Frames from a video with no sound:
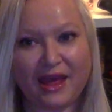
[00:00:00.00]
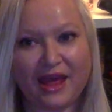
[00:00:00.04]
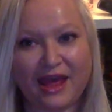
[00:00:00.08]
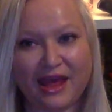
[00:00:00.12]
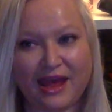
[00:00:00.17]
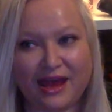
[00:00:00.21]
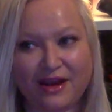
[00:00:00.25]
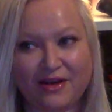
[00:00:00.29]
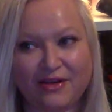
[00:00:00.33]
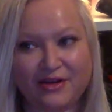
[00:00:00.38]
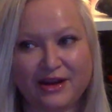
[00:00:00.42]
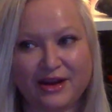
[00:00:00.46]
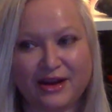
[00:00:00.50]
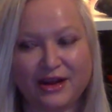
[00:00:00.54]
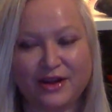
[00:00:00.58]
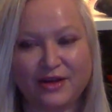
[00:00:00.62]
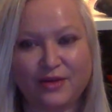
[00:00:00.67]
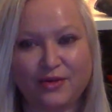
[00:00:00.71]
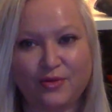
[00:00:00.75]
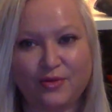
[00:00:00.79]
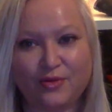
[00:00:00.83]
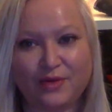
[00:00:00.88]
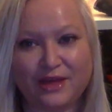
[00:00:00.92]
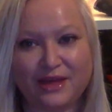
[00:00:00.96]
pairing
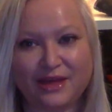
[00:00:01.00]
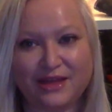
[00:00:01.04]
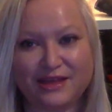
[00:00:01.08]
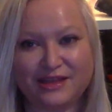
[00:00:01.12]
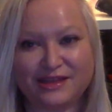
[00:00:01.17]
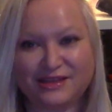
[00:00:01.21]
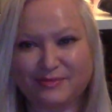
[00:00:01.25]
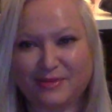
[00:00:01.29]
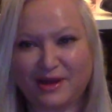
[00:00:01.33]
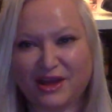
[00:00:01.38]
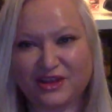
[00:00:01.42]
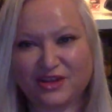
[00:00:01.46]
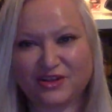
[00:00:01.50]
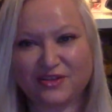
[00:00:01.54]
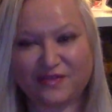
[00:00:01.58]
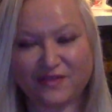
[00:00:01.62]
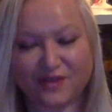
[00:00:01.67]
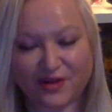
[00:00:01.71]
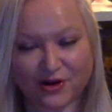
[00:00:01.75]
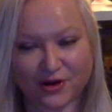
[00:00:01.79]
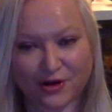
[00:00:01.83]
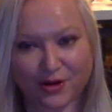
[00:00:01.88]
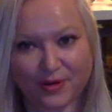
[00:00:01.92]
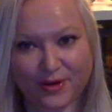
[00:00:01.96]
with some other
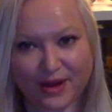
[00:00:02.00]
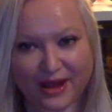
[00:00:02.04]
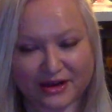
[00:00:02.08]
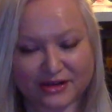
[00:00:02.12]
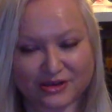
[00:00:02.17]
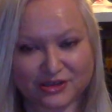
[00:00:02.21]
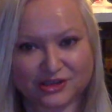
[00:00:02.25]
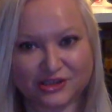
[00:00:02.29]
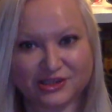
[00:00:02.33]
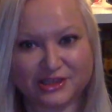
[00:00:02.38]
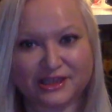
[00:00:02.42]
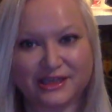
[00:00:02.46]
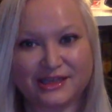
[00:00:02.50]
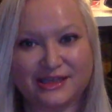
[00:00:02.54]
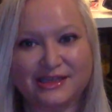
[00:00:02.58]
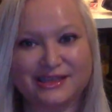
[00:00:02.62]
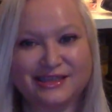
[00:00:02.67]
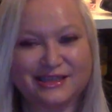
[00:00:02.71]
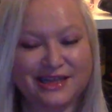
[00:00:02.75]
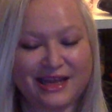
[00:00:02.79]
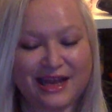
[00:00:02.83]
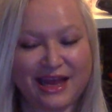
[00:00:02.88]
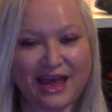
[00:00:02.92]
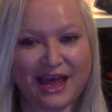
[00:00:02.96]
Virgo
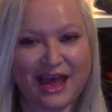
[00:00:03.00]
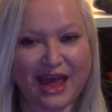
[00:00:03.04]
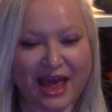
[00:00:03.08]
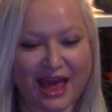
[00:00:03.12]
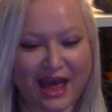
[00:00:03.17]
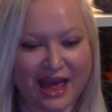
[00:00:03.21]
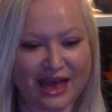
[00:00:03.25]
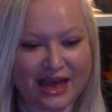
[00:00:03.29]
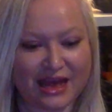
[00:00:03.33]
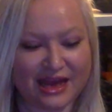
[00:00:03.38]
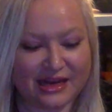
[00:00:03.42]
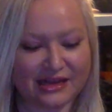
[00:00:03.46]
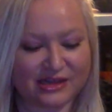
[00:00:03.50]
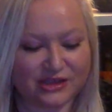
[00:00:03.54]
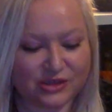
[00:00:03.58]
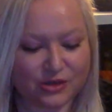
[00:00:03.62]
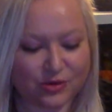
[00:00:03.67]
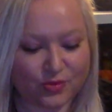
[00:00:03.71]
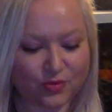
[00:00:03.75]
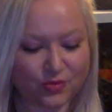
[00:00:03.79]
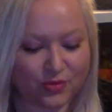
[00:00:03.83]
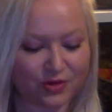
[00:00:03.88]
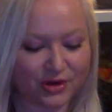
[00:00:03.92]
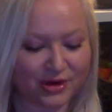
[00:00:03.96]
energies and
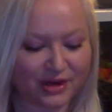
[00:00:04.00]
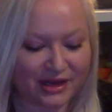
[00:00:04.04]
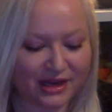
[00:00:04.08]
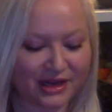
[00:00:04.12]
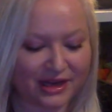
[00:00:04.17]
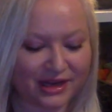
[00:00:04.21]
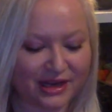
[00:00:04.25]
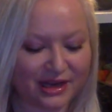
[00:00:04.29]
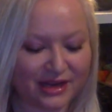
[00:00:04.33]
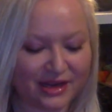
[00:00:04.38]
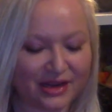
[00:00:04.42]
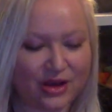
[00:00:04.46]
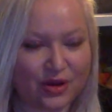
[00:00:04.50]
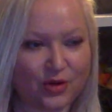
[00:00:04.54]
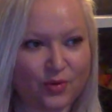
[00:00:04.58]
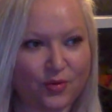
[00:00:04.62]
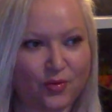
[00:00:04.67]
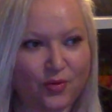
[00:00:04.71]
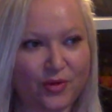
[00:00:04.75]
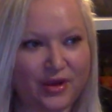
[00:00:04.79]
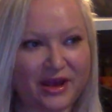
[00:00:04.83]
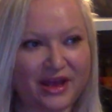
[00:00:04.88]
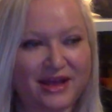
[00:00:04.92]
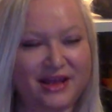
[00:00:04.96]
working
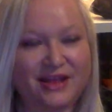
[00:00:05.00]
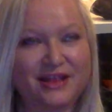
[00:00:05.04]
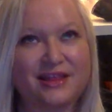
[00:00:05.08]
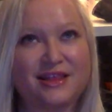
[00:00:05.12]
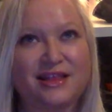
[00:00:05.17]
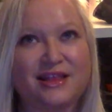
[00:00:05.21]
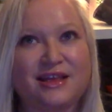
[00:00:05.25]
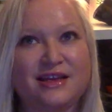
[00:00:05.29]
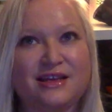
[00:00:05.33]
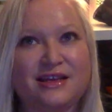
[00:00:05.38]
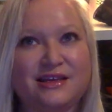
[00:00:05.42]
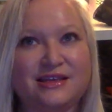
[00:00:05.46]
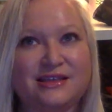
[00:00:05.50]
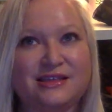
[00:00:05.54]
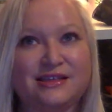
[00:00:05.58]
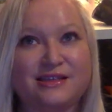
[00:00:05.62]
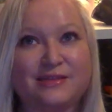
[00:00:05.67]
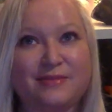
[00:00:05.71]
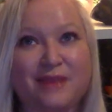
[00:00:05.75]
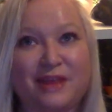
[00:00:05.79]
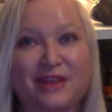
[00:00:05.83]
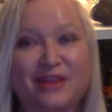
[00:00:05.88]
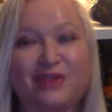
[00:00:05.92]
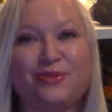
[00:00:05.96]
with
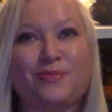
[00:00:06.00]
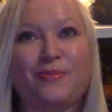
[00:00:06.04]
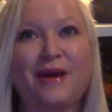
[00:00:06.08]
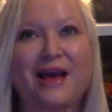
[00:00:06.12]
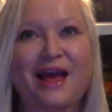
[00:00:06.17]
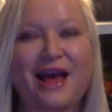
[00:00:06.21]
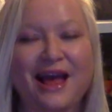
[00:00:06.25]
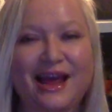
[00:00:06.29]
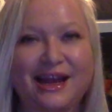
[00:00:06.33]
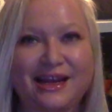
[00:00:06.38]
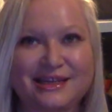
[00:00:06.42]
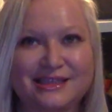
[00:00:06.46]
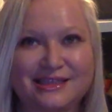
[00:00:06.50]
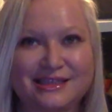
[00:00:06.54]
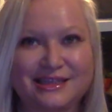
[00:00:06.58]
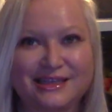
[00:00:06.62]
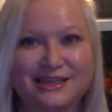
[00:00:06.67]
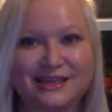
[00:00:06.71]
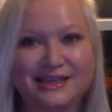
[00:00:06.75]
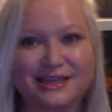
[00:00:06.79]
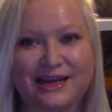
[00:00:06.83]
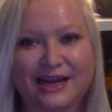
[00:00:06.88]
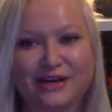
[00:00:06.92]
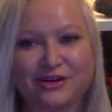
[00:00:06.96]
some other
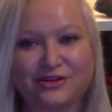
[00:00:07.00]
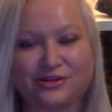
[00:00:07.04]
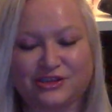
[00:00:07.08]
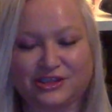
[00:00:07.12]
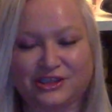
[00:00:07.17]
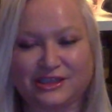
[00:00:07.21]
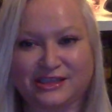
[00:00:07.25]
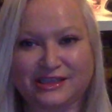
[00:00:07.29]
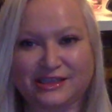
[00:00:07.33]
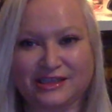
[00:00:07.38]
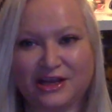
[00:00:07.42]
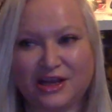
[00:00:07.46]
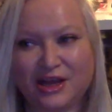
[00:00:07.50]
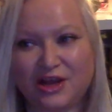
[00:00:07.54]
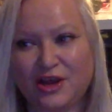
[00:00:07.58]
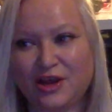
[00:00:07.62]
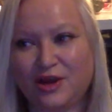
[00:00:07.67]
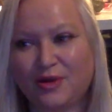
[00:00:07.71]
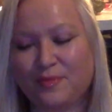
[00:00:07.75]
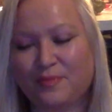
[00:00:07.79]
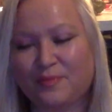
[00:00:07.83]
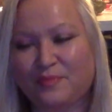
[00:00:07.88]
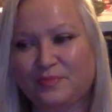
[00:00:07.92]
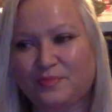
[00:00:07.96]
Piscean energies,
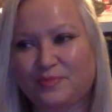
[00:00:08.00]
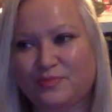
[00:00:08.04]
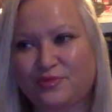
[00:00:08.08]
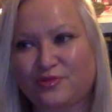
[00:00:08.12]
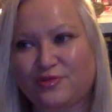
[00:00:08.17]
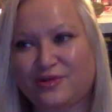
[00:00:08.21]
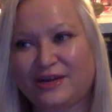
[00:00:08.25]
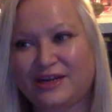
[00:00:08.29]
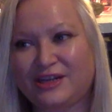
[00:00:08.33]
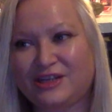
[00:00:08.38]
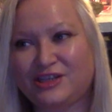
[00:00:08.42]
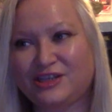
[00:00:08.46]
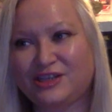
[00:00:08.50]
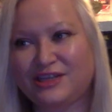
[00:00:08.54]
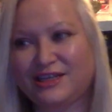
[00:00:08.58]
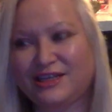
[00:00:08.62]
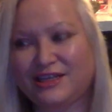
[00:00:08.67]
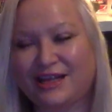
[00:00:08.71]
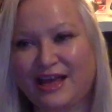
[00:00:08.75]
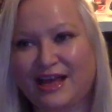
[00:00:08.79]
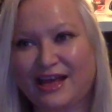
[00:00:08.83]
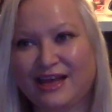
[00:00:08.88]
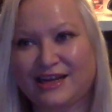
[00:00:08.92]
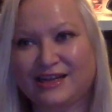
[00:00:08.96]
bridging
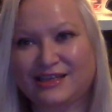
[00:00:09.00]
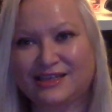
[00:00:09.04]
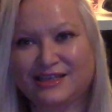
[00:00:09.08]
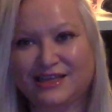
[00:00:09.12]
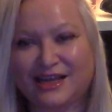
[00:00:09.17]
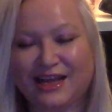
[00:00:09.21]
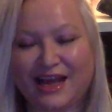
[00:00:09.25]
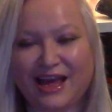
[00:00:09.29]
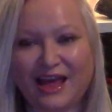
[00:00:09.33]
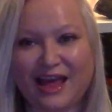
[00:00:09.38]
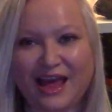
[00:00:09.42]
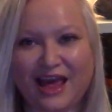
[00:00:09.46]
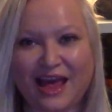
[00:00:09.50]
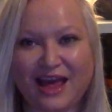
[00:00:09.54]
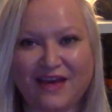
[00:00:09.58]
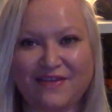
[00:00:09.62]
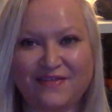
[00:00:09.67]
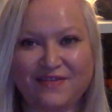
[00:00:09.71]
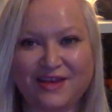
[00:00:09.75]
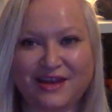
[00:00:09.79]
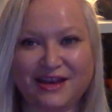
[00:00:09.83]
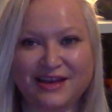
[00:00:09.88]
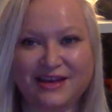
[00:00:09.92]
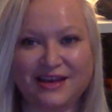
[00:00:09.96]
that
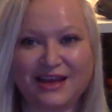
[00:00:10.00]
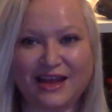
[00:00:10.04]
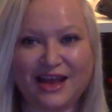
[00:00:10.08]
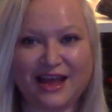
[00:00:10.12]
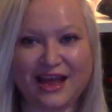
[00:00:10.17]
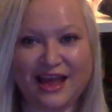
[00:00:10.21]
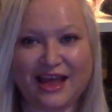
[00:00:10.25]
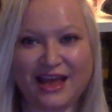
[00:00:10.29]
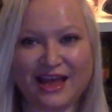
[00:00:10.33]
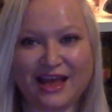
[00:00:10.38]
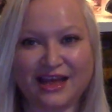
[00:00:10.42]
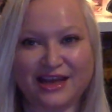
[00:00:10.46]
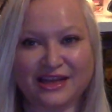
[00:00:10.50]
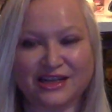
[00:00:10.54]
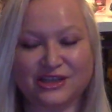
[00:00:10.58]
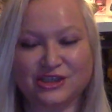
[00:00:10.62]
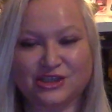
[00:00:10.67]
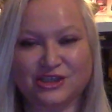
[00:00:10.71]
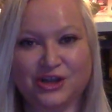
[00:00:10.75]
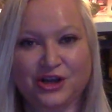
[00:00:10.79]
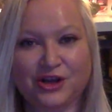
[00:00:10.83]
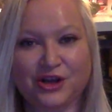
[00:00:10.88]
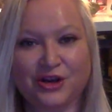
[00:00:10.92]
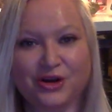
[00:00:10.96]
heaven
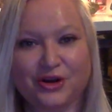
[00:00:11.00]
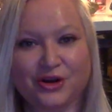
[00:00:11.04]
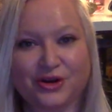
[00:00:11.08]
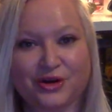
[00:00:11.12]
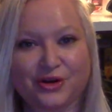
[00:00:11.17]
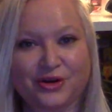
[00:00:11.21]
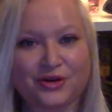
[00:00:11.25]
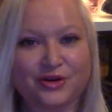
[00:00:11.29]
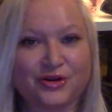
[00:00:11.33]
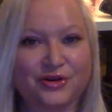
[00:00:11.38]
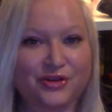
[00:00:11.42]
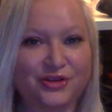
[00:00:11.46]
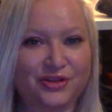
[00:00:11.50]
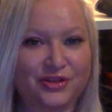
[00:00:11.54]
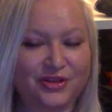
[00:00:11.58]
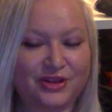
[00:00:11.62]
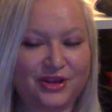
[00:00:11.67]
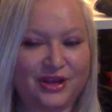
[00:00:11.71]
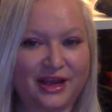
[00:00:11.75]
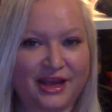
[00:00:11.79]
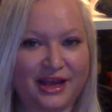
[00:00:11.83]
and earth